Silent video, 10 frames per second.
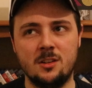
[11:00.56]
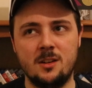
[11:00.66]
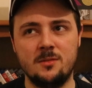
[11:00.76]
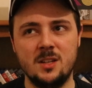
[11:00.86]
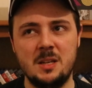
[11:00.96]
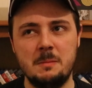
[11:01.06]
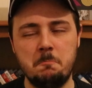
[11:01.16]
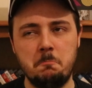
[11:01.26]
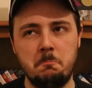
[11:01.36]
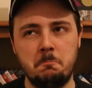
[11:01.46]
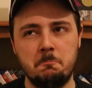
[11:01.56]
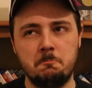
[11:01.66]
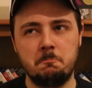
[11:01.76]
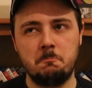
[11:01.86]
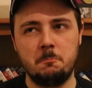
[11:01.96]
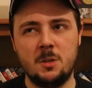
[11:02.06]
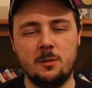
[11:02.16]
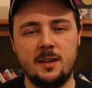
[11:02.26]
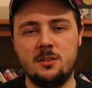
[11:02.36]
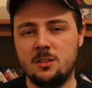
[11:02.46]
a kind of, you
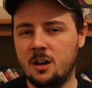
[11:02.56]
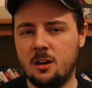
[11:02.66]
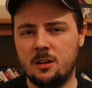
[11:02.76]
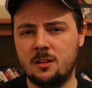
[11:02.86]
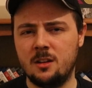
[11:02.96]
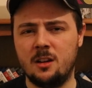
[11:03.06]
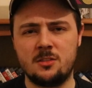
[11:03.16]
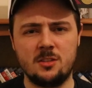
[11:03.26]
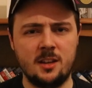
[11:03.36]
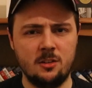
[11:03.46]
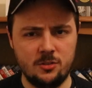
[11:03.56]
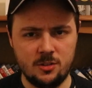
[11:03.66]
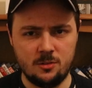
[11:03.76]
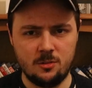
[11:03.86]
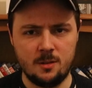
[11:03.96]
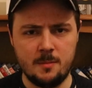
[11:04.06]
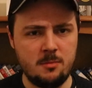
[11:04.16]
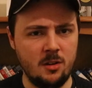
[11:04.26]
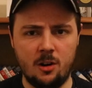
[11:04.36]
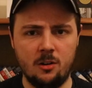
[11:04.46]
know, a dark psychological,
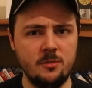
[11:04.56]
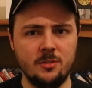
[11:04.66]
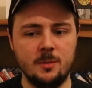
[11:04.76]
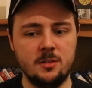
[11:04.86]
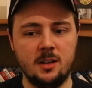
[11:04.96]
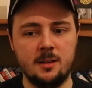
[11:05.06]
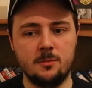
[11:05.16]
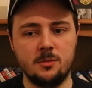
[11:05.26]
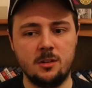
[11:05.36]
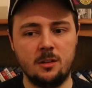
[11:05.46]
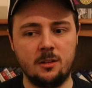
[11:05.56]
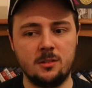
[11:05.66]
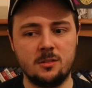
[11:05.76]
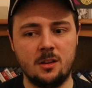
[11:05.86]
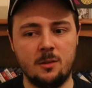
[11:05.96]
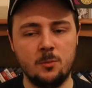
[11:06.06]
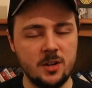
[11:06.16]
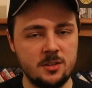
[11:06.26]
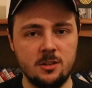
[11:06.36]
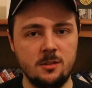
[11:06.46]
maybe horror film at times, you know, because
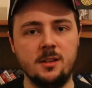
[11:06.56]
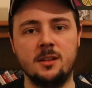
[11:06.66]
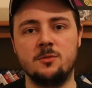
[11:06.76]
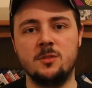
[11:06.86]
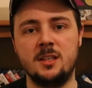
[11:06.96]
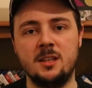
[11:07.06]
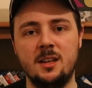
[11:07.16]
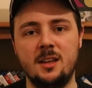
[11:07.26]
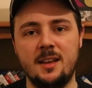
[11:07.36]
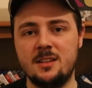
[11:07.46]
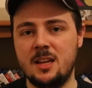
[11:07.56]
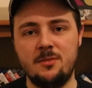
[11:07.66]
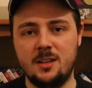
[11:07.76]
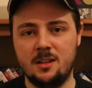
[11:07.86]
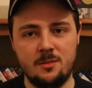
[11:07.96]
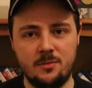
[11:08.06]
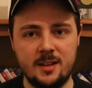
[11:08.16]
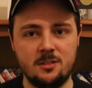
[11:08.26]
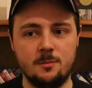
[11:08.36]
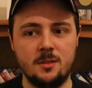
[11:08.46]
what it's doing is really, it's definitely had an
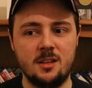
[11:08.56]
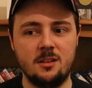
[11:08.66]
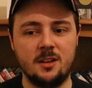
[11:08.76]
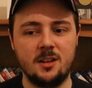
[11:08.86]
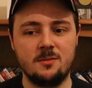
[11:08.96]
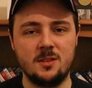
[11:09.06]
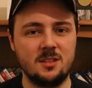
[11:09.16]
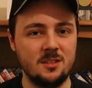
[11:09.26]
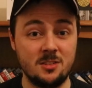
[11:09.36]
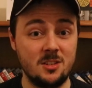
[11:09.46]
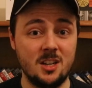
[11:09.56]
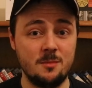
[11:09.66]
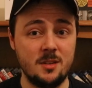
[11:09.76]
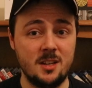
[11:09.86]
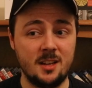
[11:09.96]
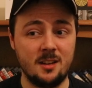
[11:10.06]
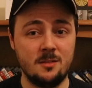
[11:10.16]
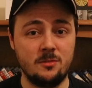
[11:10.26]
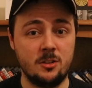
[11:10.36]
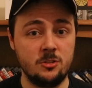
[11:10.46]
effect on me, you know, kind of, it disturbed me, it
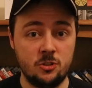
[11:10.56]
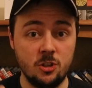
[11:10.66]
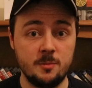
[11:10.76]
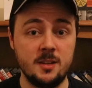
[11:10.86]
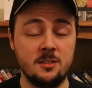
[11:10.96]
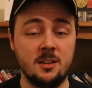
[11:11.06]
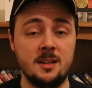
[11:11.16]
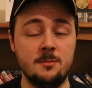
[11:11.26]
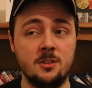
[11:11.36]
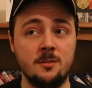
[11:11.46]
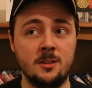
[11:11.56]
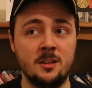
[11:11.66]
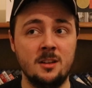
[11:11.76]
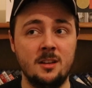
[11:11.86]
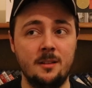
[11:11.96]
kind of shook me at times, you know, very,